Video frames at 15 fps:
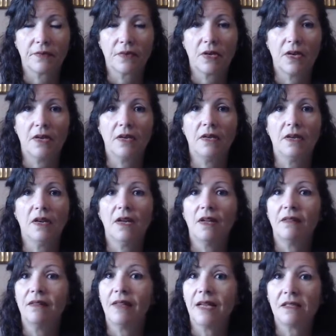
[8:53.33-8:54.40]
Okay,
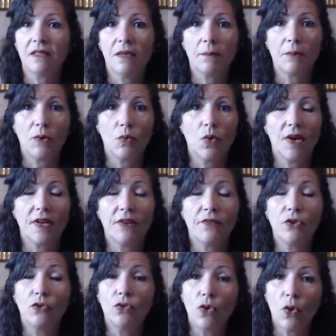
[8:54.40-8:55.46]
that's number one.
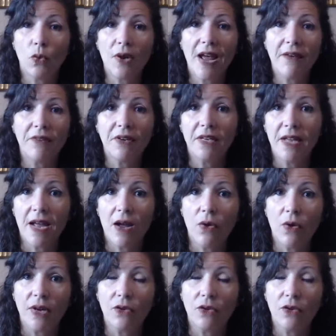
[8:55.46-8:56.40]
If you don't have it now,